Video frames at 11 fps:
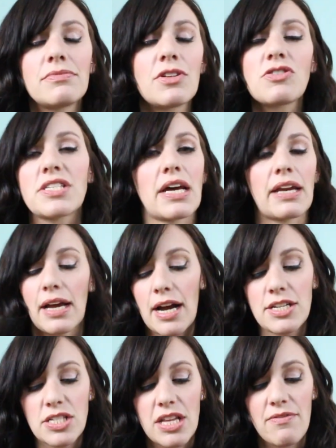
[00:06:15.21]
They're stunning. I
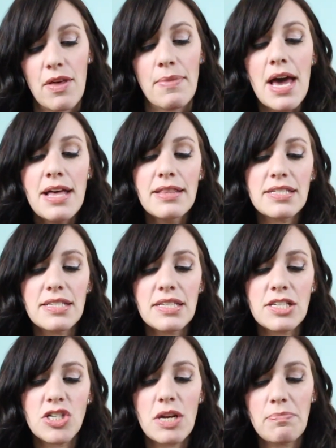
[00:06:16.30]
just love them. This is in
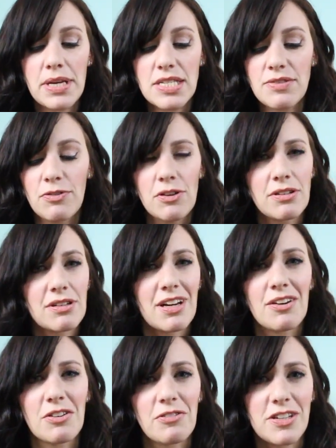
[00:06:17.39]
the shade Peaceful. I
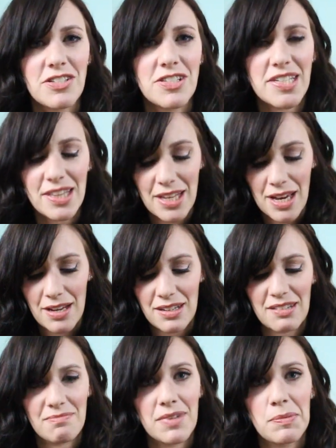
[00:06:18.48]
don't know if I just said that,
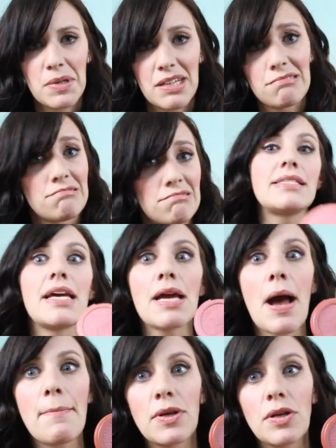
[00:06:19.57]
maybe. It's a